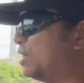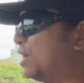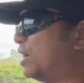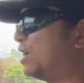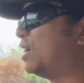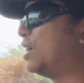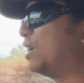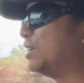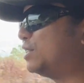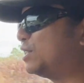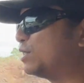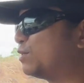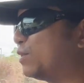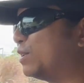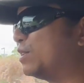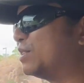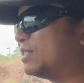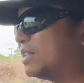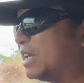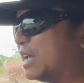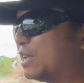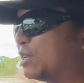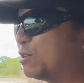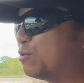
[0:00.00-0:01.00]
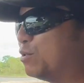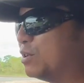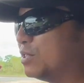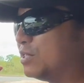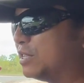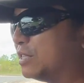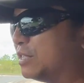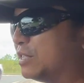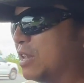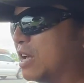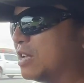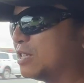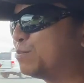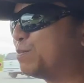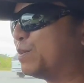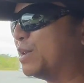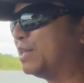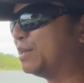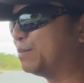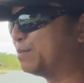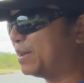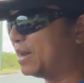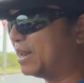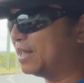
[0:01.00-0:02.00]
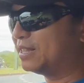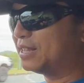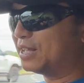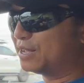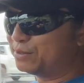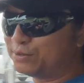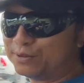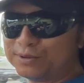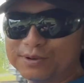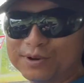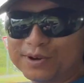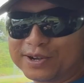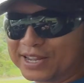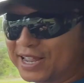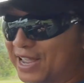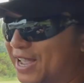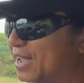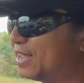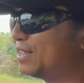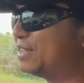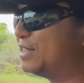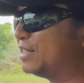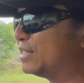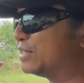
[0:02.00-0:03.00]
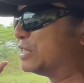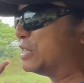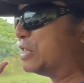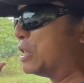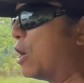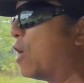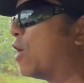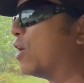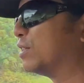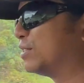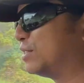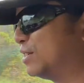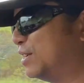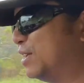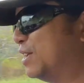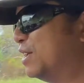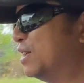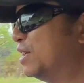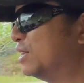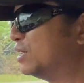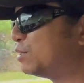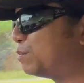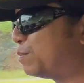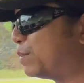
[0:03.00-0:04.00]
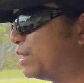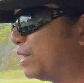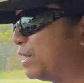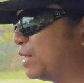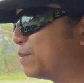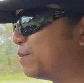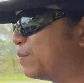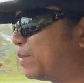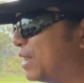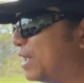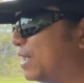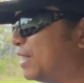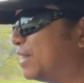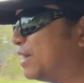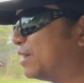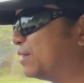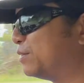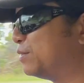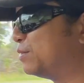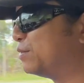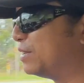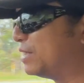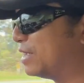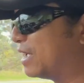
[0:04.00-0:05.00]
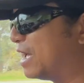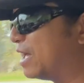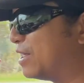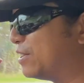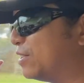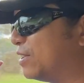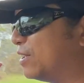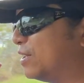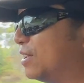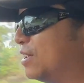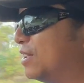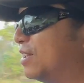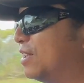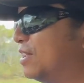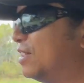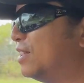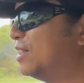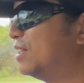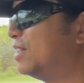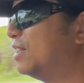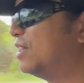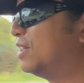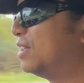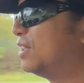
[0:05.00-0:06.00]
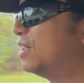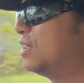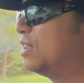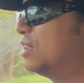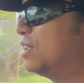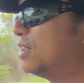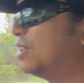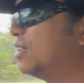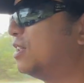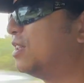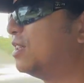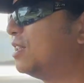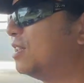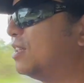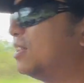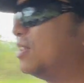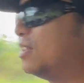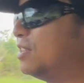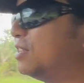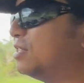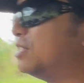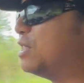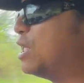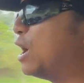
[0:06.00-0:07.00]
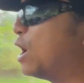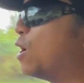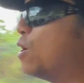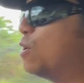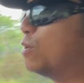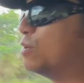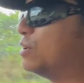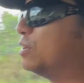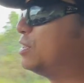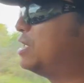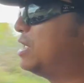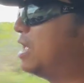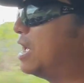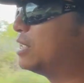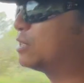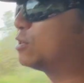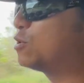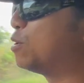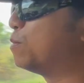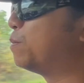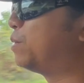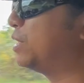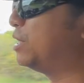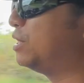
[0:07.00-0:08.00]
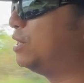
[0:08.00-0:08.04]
I just want to say Chris is not spinning plate on you, okay? He's not spinning play down. you. Chris has very other priorities right now. No, he has completely